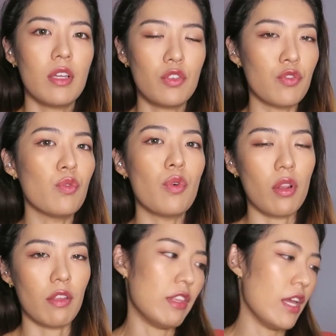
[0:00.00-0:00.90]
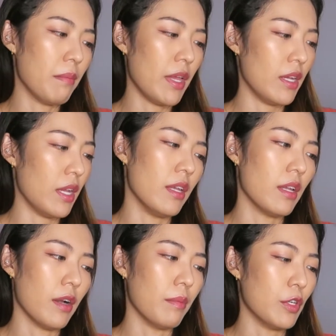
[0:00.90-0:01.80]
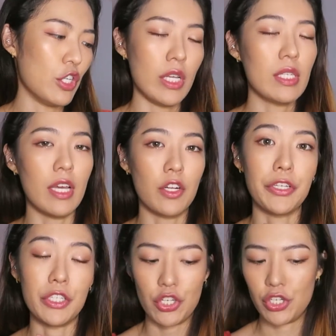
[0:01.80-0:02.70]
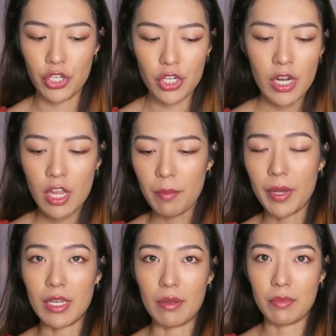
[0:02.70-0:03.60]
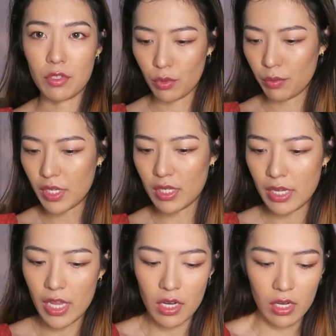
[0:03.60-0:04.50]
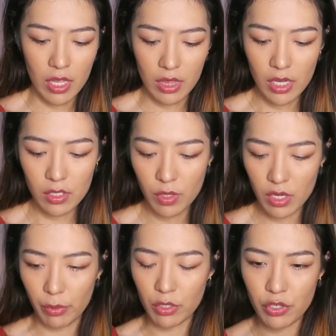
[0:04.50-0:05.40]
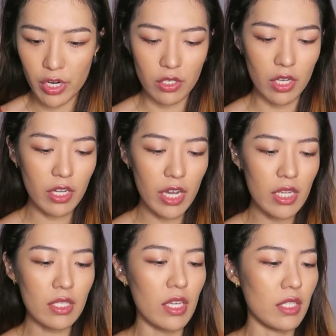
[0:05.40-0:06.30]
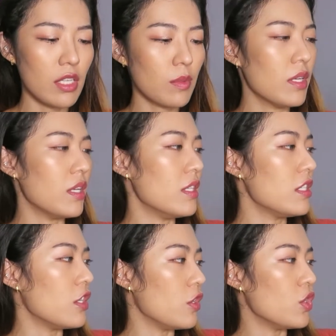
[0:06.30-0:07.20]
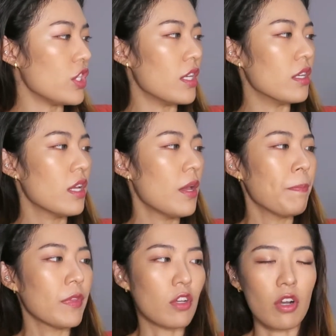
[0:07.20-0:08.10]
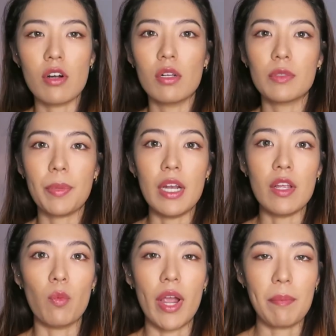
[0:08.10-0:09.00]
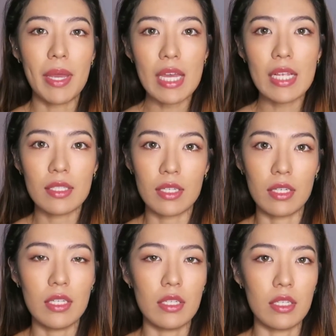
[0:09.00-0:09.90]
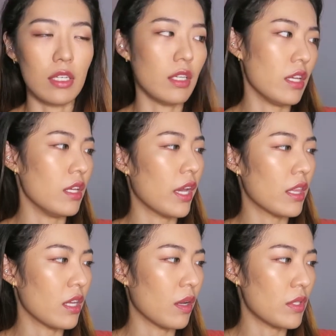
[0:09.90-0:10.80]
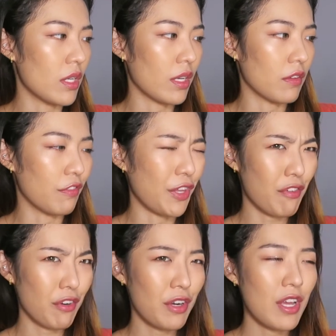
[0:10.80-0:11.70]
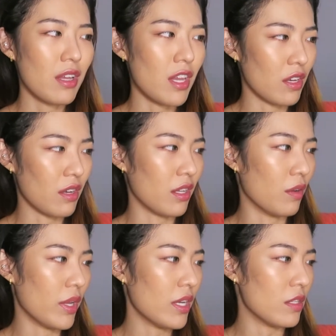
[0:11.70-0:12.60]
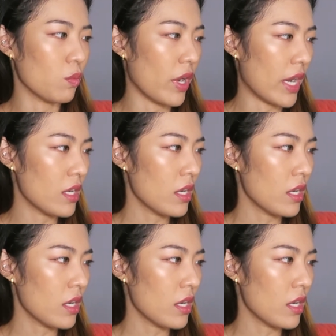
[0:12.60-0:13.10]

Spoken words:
through all of them and then purchase the other conditioner. But yeah, so that is that. Next one I'm going to try to tell you guys is this one. This is the Neogen Gauze Peeling Wine Pads. This is in the, I think I would say like the flavor, the one that is wine